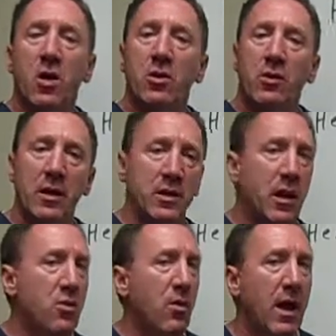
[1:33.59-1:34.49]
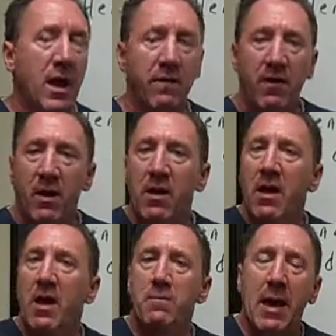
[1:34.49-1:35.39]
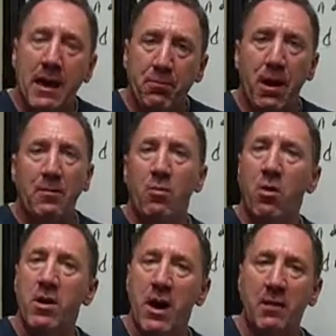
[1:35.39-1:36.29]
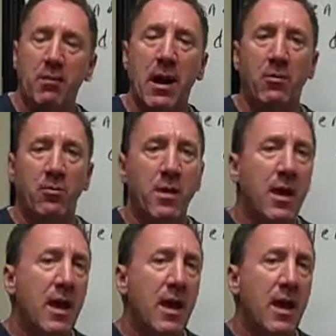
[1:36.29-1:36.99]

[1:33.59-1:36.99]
So let's say you have a back problem or a neck problem,